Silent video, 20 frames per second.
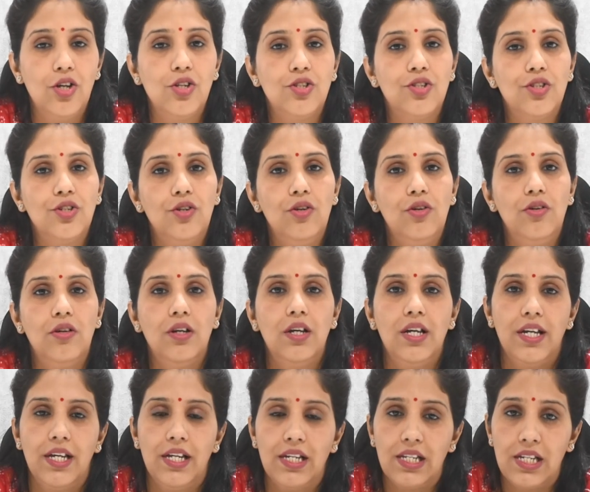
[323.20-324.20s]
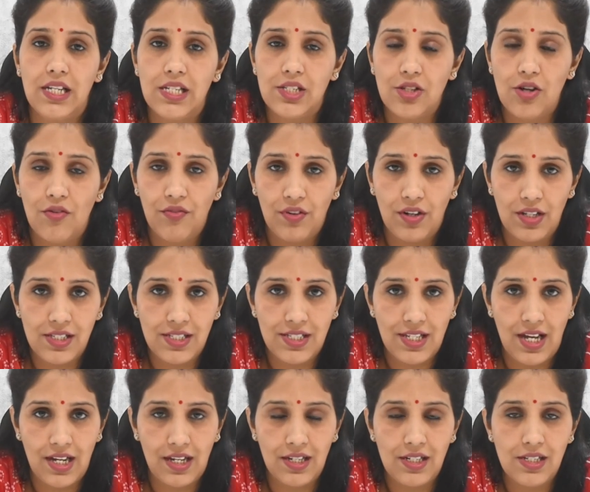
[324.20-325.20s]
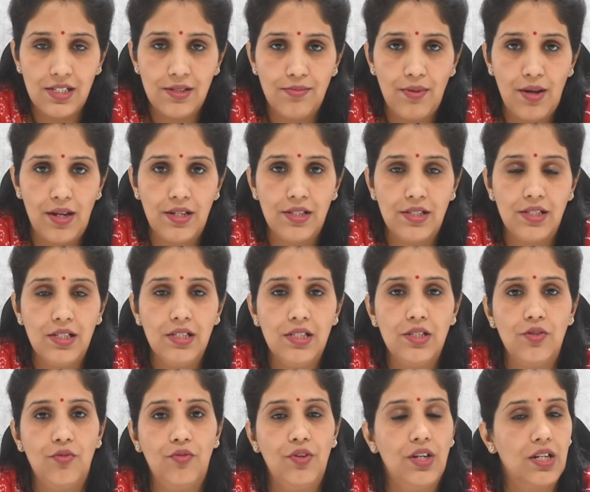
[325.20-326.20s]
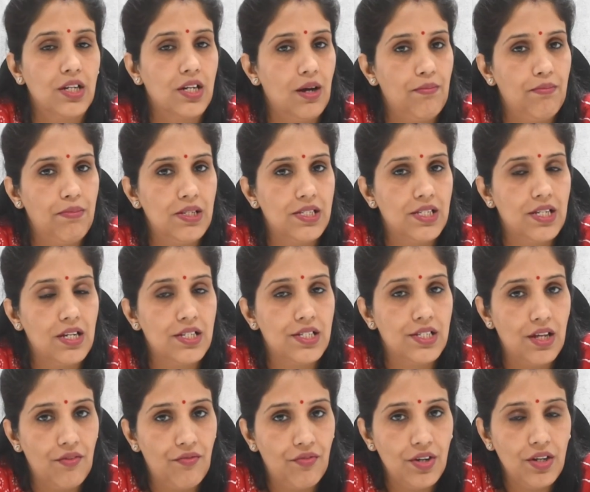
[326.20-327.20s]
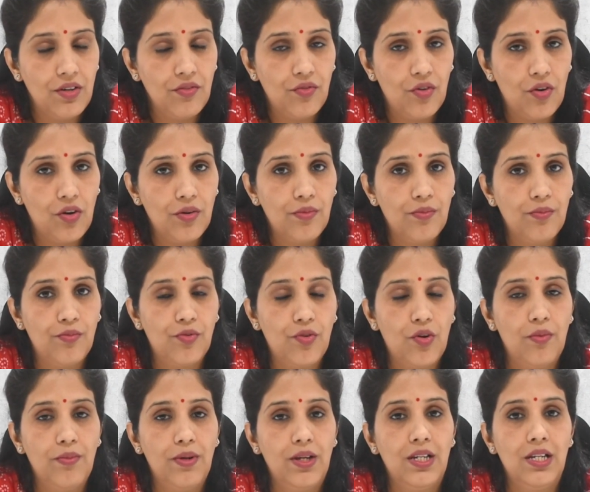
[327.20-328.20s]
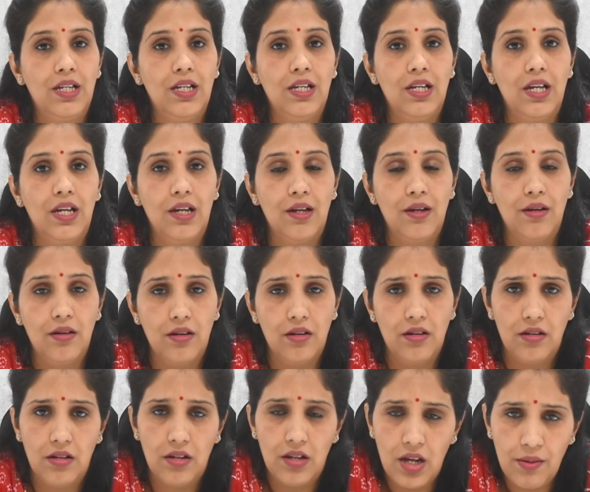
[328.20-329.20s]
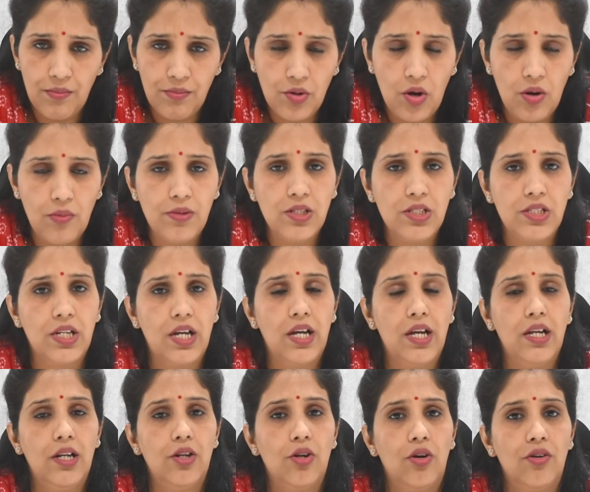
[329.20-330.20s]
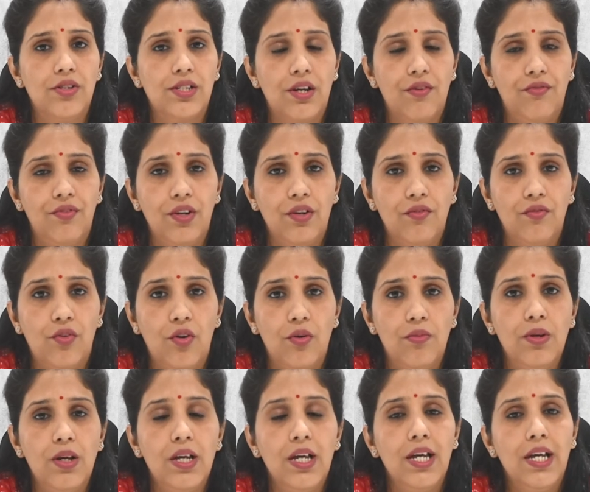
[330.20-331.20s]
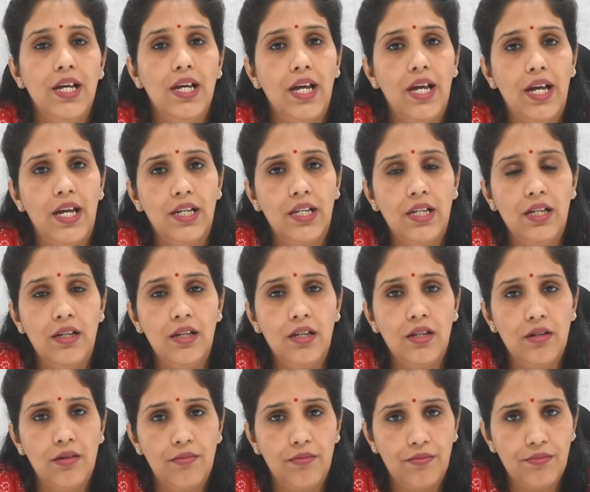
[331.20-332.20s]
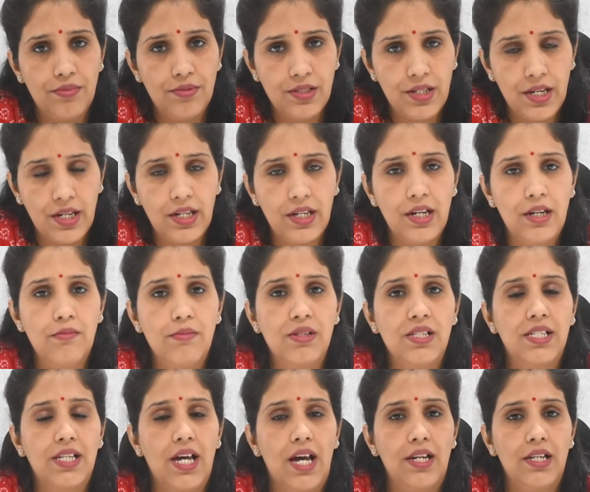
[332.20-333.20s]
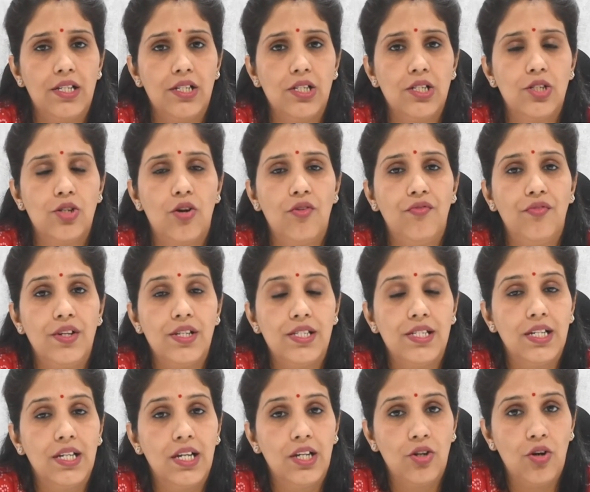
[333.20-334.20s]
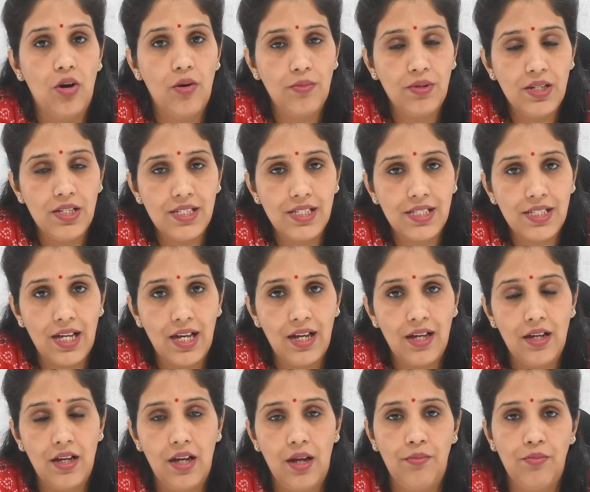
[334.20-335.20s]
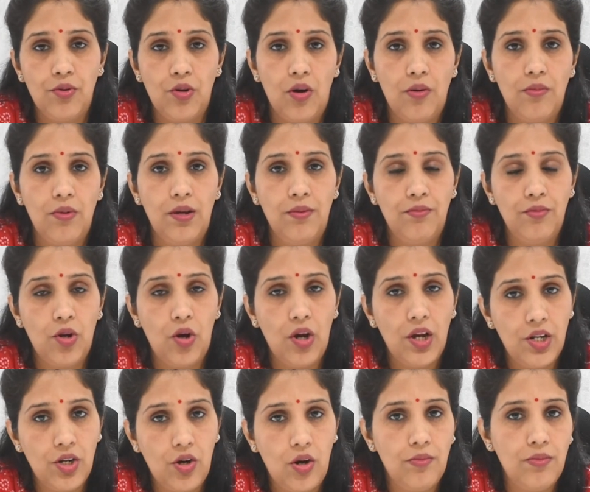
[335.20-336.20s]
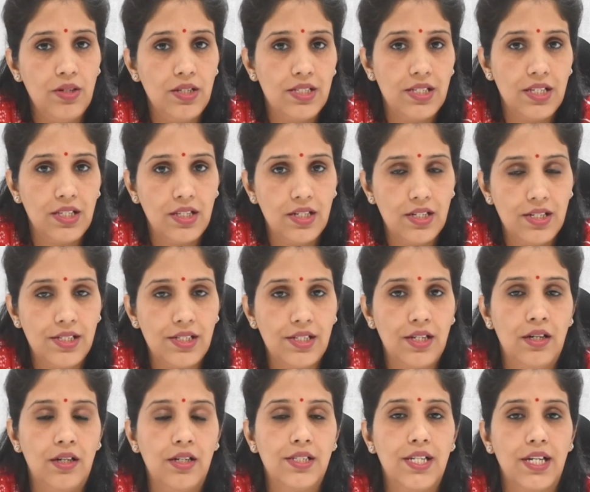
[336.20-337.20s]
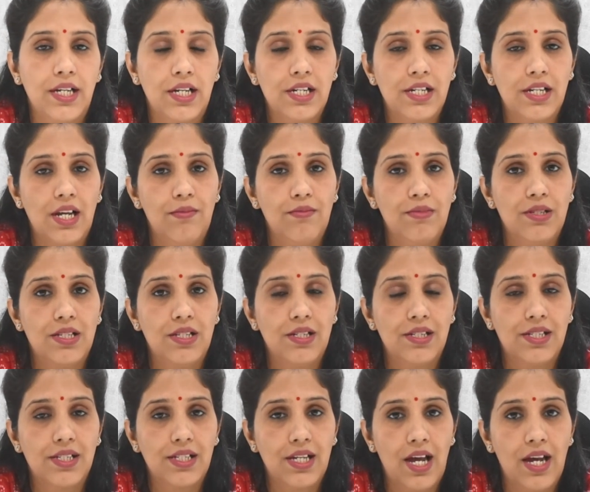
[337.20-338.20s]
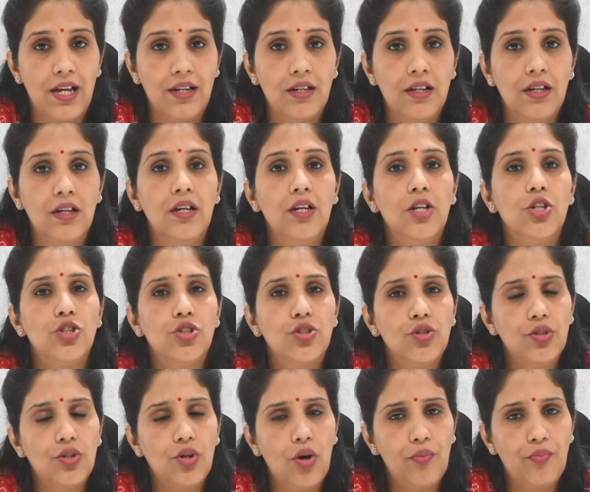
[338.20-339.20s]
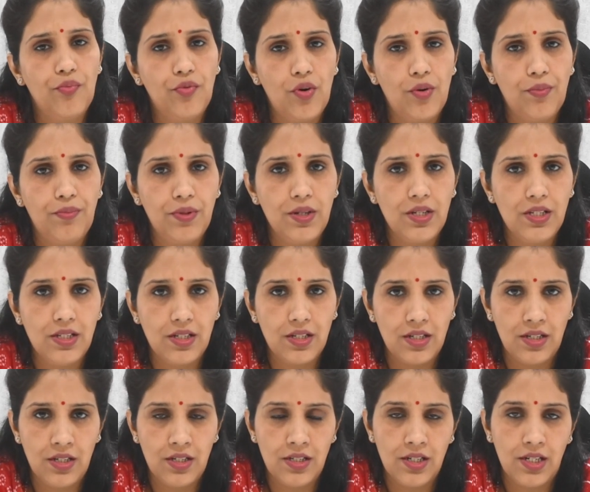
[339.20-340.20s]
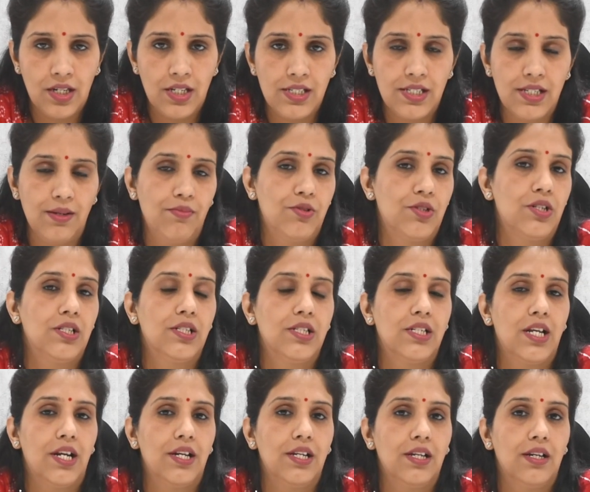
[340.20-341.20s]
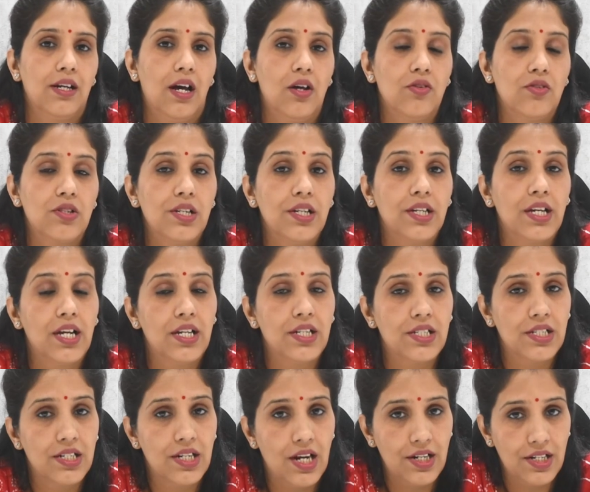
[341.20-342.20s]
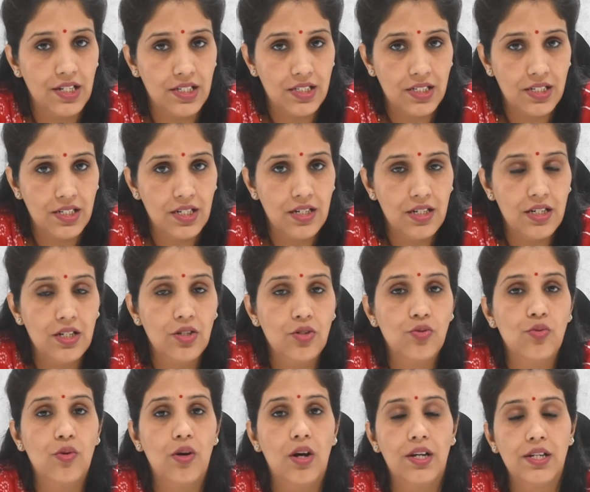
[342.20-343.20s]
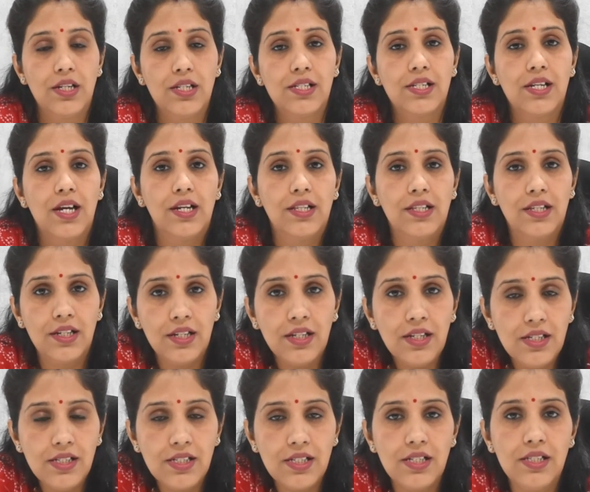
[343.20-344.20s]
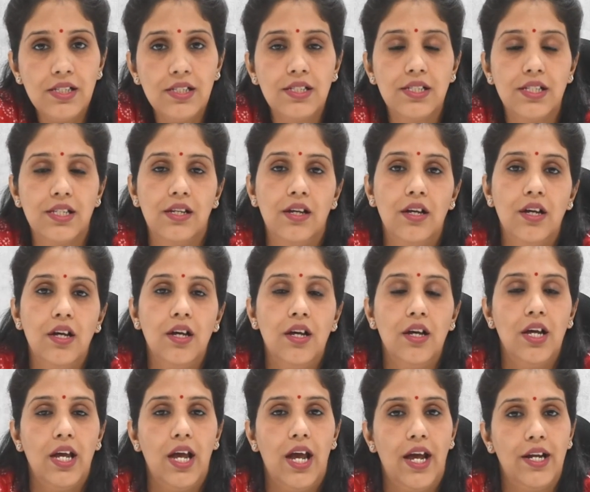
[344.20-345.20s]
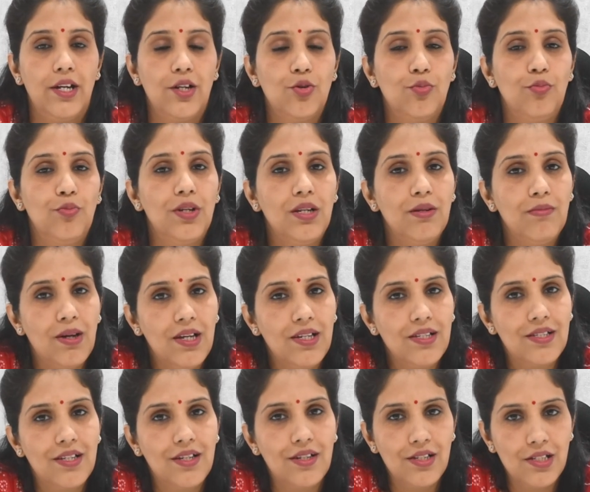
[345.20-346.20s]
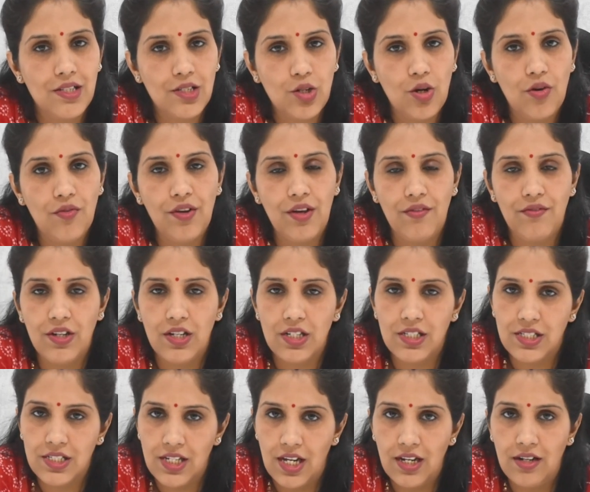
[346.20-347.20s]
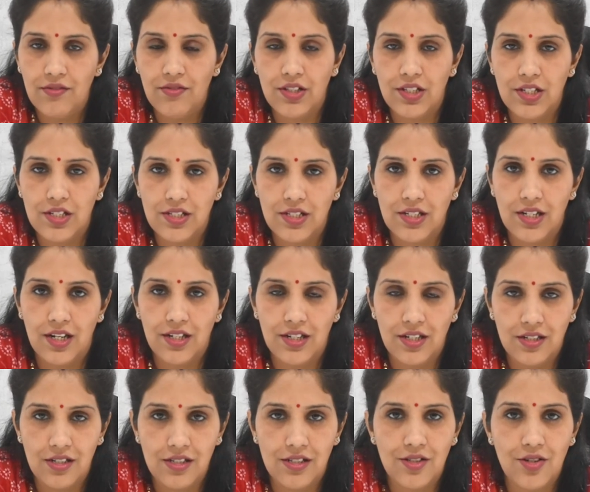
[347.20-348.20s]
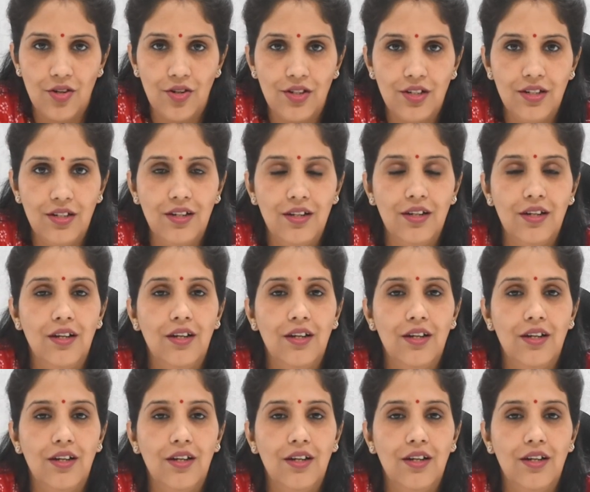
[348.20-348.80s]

So in case of consanguineous marriages, where couples are suffering from any abnormal child or suffering from any recurrent miscarriages or facing anomalies in their second trimester scan, should opt for preconceptional genetic counseling and genetic screening to understand the reasons and to minimize the risk of having a child with a genetic disorder.